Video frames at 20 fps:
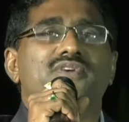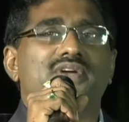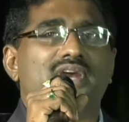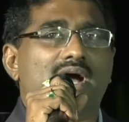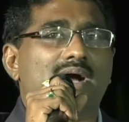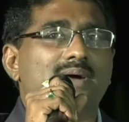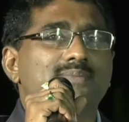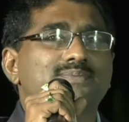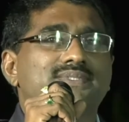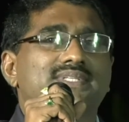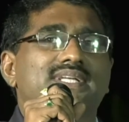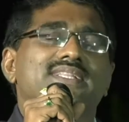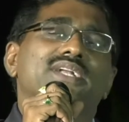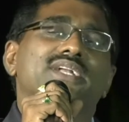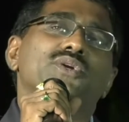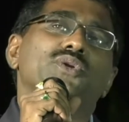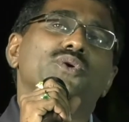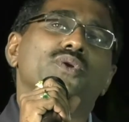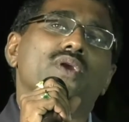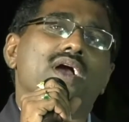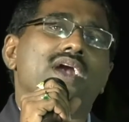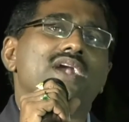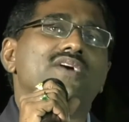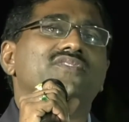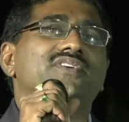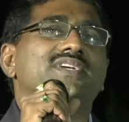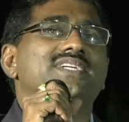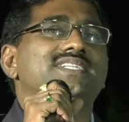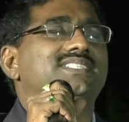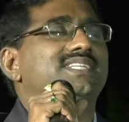crops and then do a lot
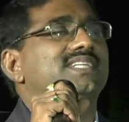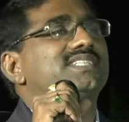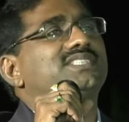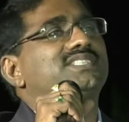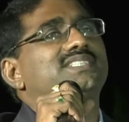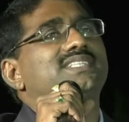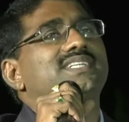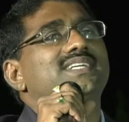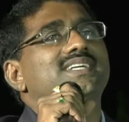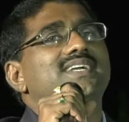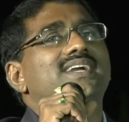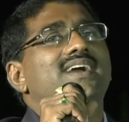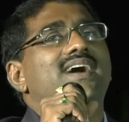of research